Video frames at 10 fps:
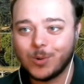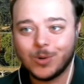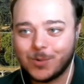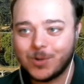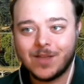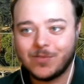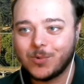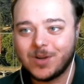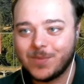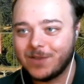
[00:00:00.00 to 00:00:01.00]
They wouldn't have to worry
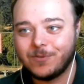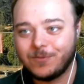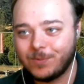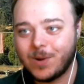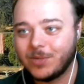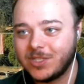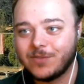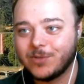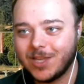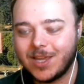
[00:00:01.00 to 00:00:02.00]
about it for probably several
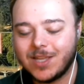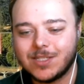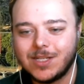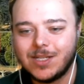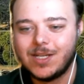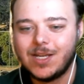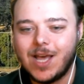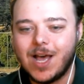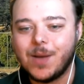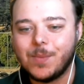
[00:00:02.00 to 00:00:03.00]
decades.
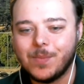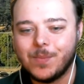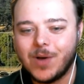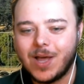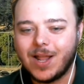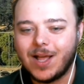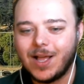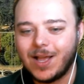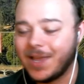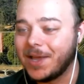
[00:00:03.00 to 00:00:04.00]
But
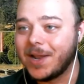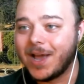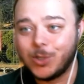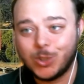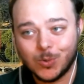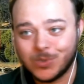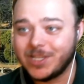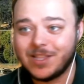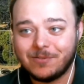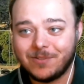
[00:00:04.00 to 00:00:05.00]
again, I don't see
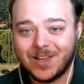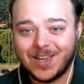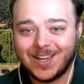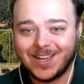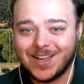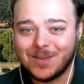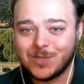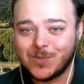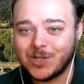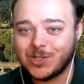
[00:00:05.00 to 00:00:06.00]
that flying,
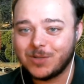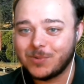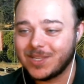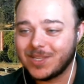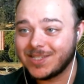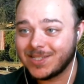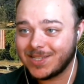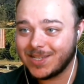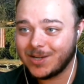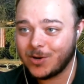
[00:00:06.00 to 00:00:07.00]
especially with
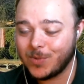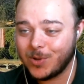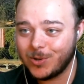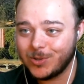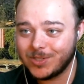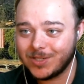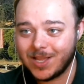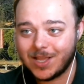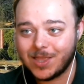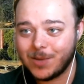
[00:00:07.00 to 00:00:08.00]
existing homeowners.
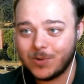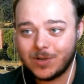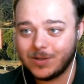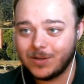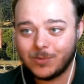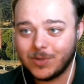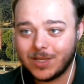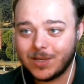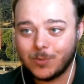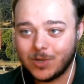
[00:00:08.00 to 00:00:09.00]
Like they wouldn't
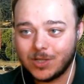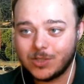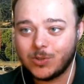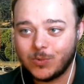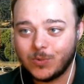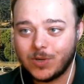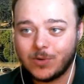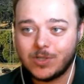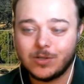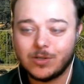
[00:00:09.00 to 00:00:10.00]
really want to
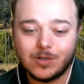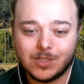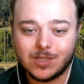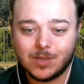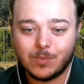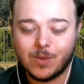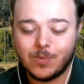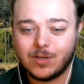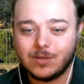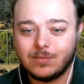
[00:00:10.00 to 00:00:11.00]
increase their existing
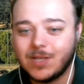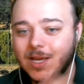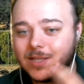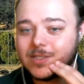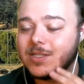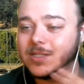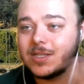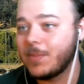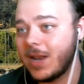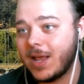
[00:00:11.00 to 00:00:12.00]
property taxes because
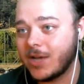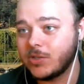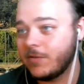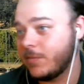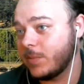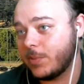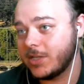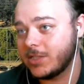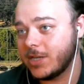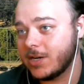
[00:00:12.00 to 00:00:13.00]
they might actually even be
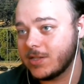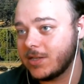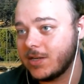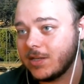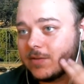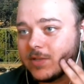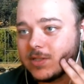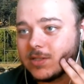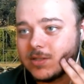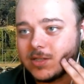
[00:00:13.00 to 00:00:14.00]
priced out of the city if
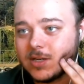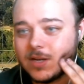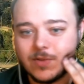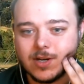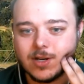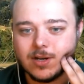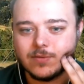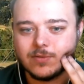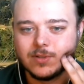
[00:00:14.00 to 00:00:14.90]
it's significant enough.